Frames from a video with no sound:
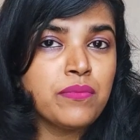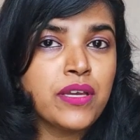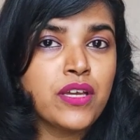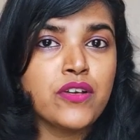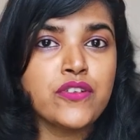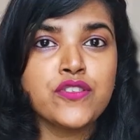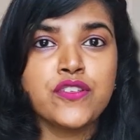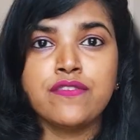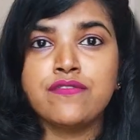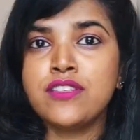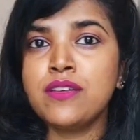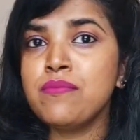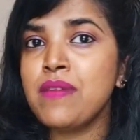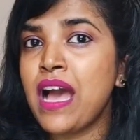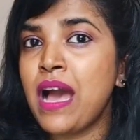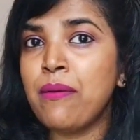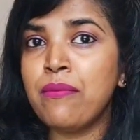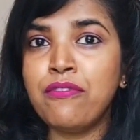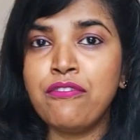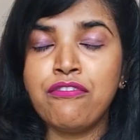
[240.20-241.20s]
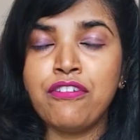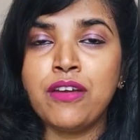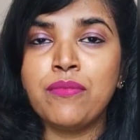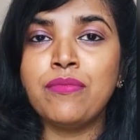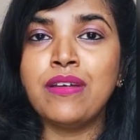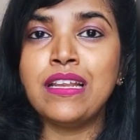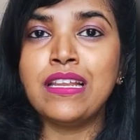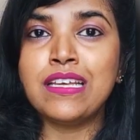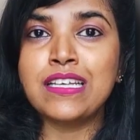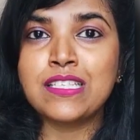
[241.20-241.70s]
because of some
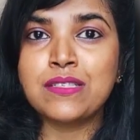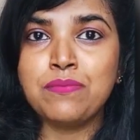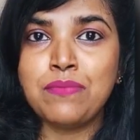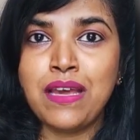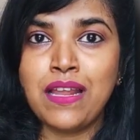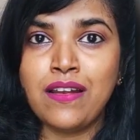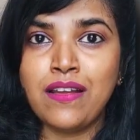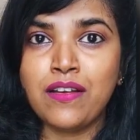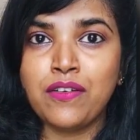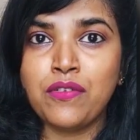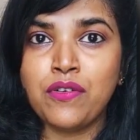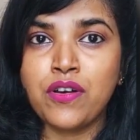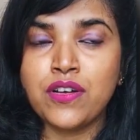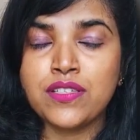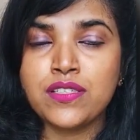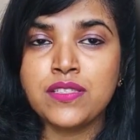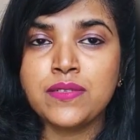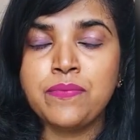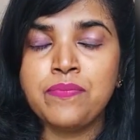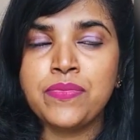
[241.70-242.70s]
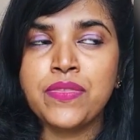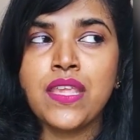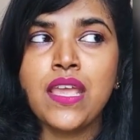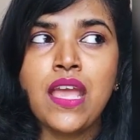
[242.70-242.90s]
unfamiliar smell across.